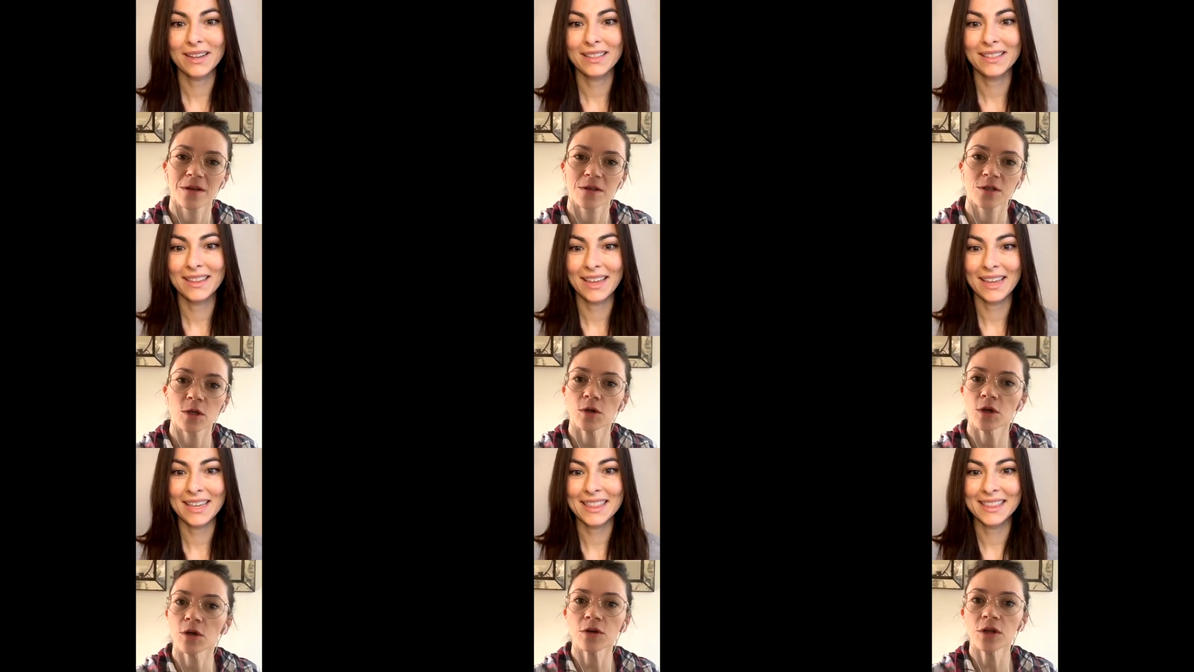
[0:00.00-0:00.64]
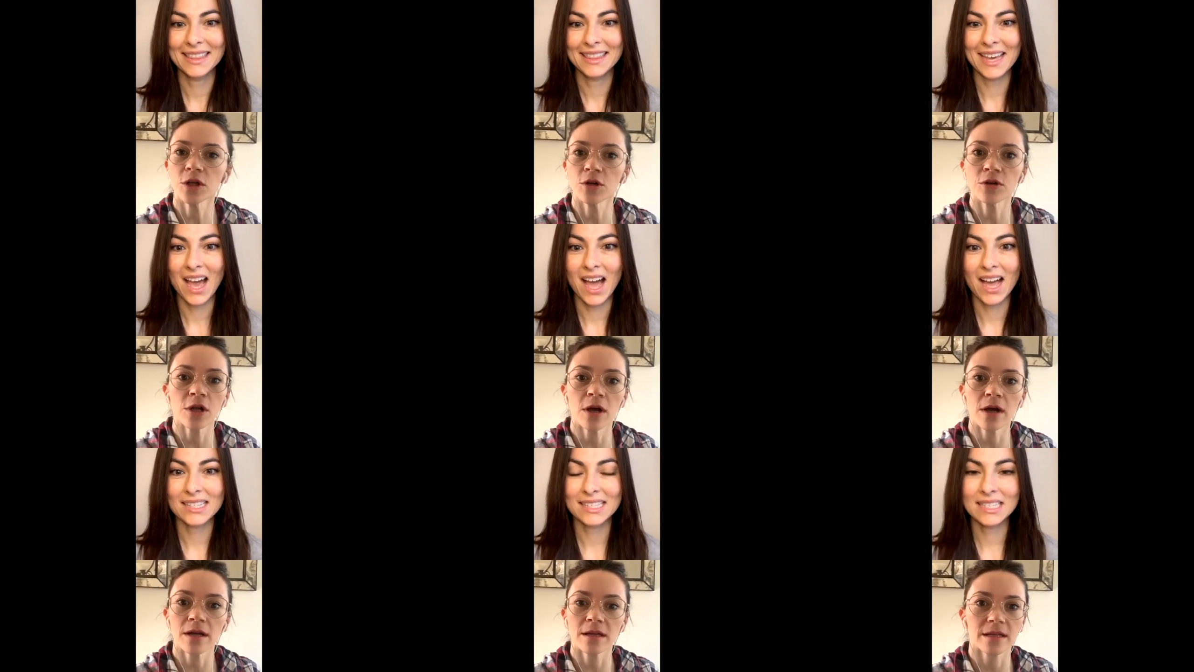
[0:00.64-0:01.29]
Speaker 1: So you're you're
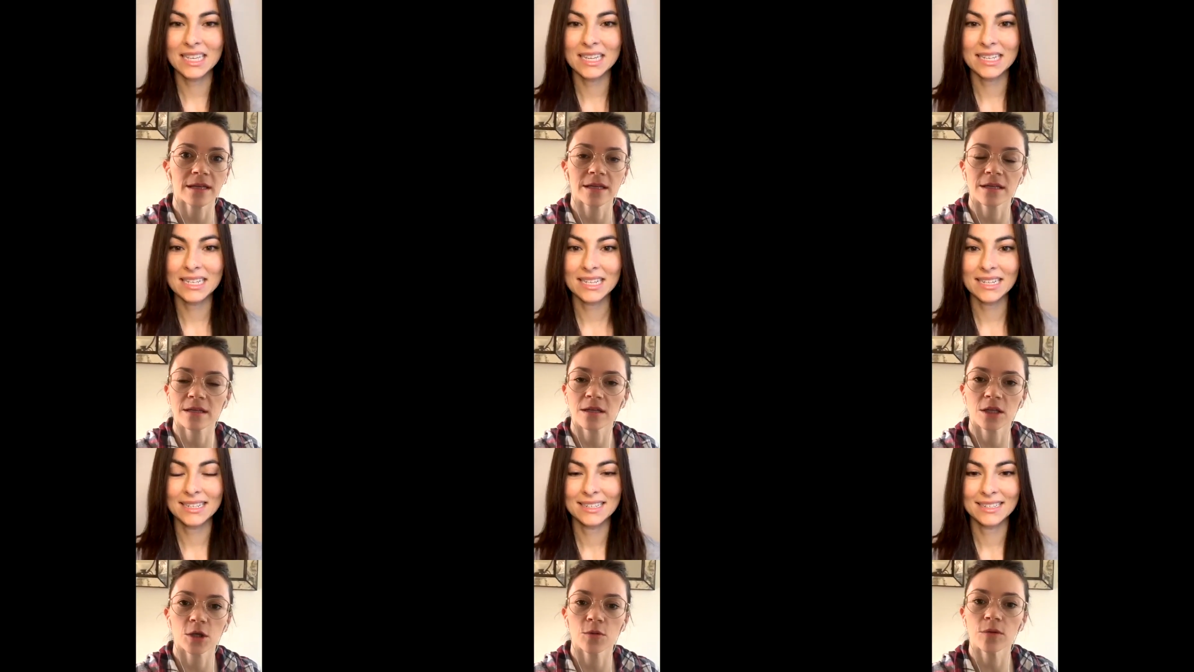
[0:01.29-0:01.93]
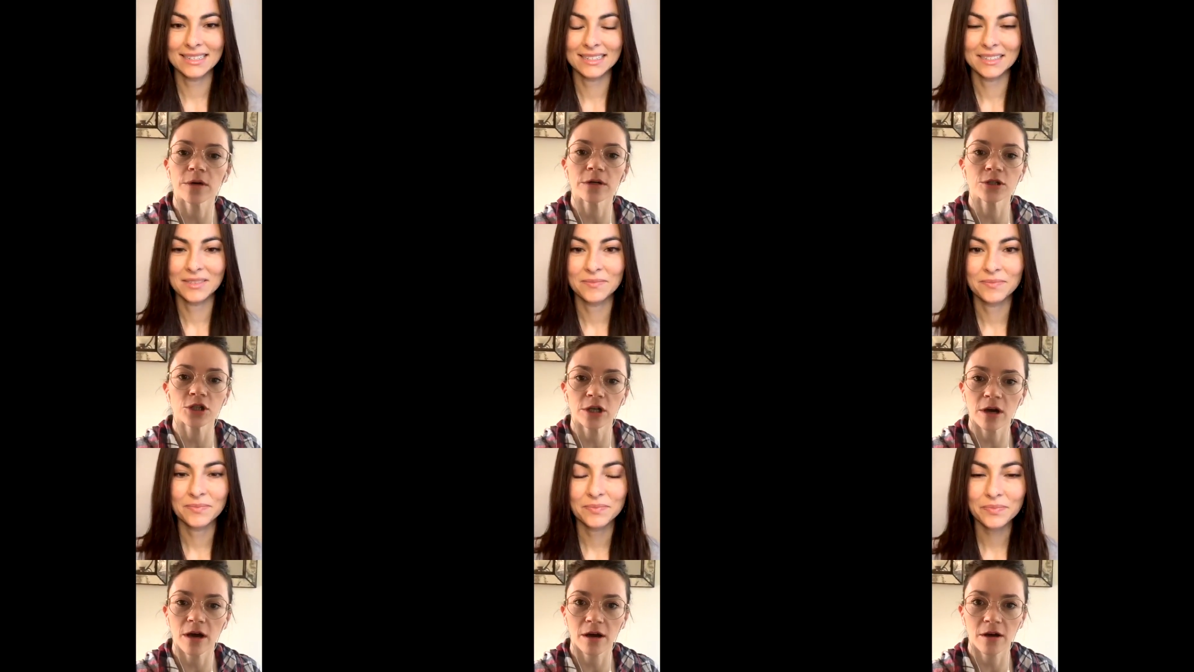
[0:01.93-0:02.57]
not in. You were in
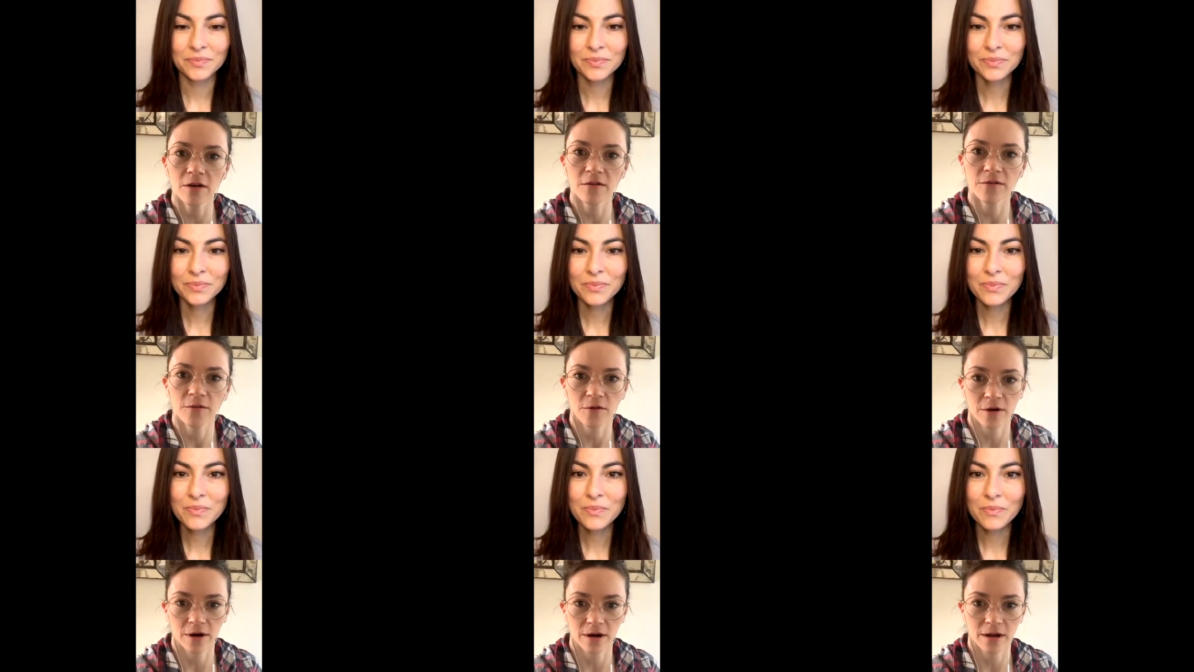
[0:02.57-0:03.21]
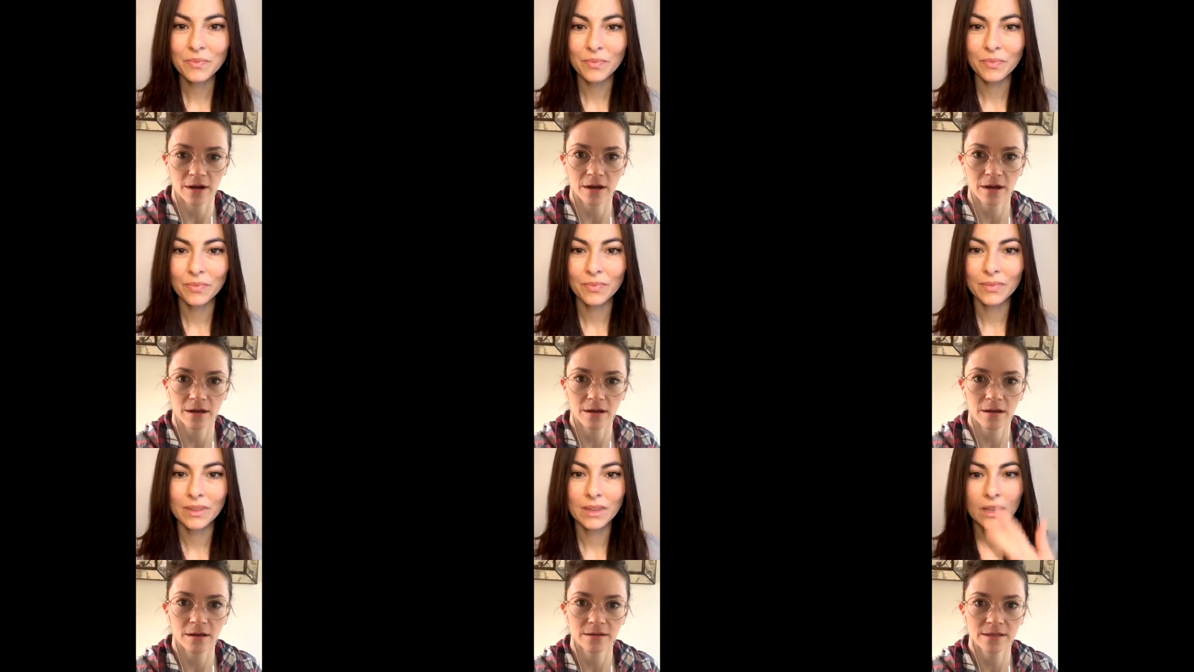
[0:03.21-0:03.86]
Chicago for
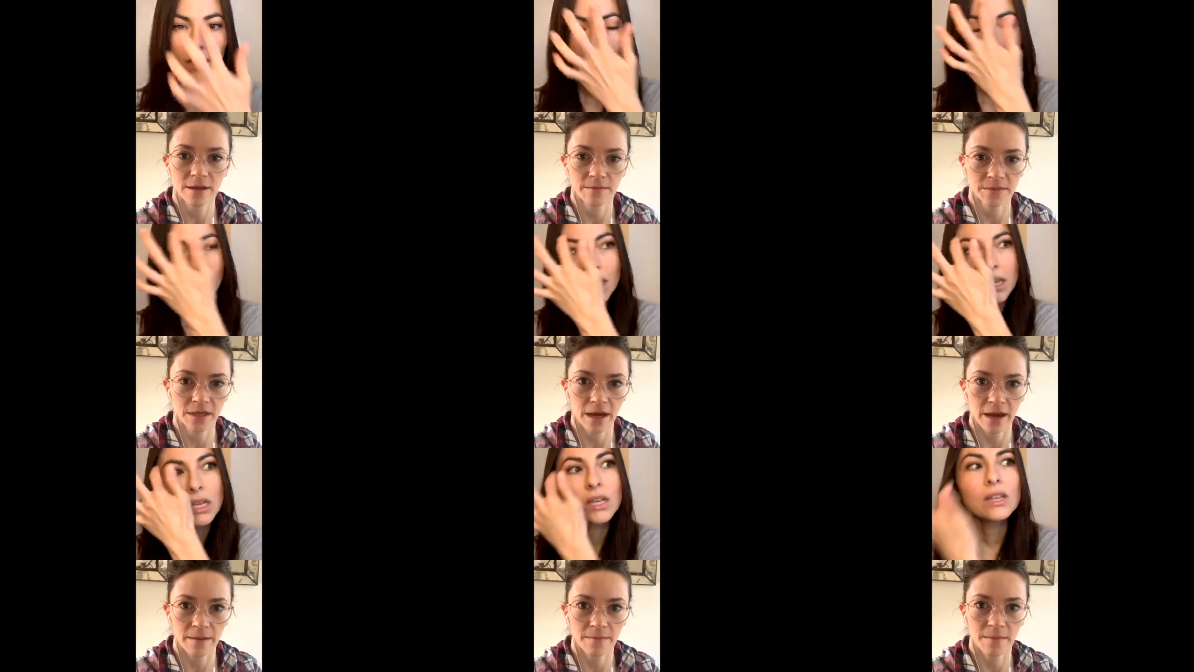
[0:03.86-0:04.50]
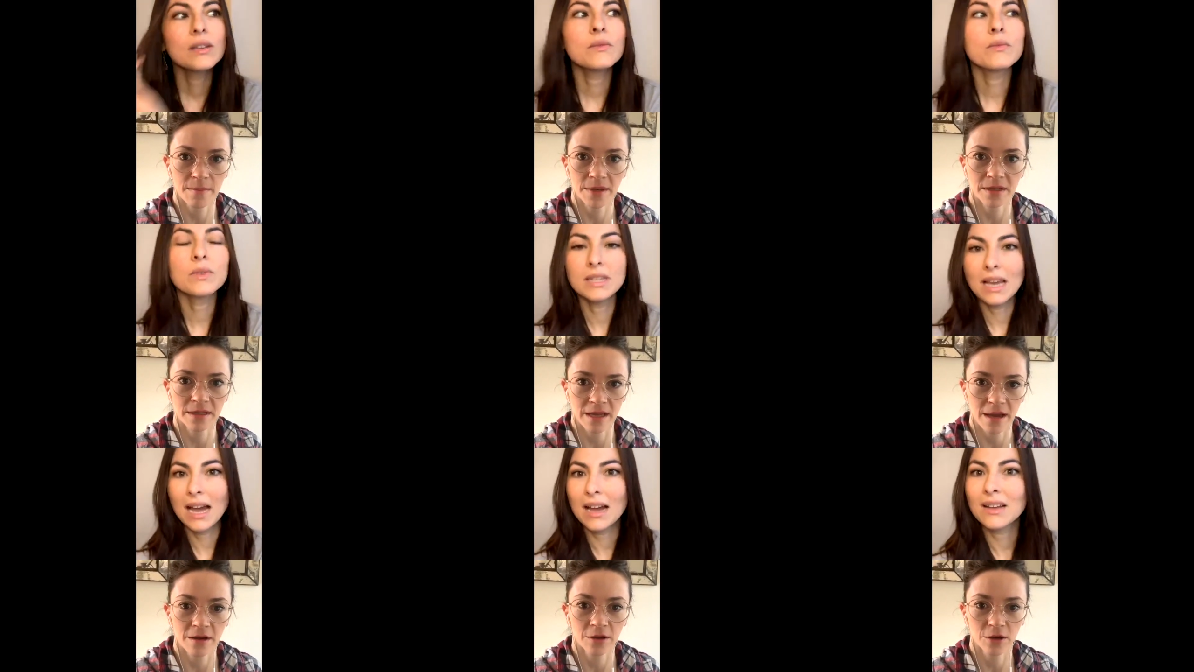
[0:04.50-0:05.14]
some time, but
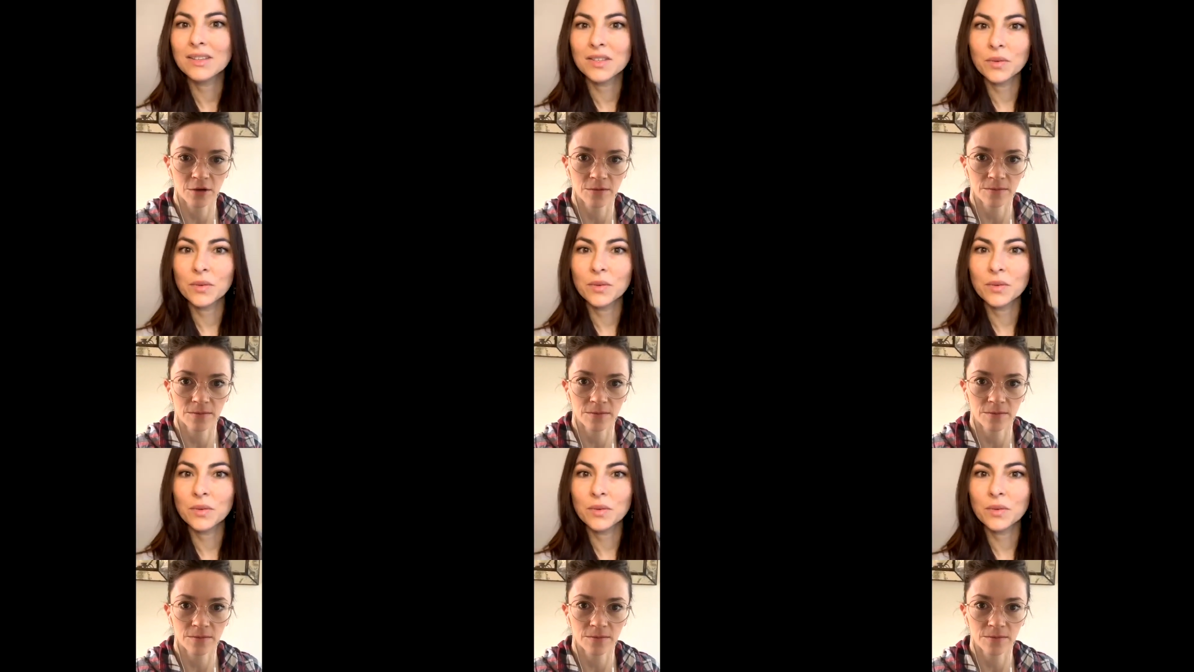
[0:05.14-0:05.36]
now yeah, you're so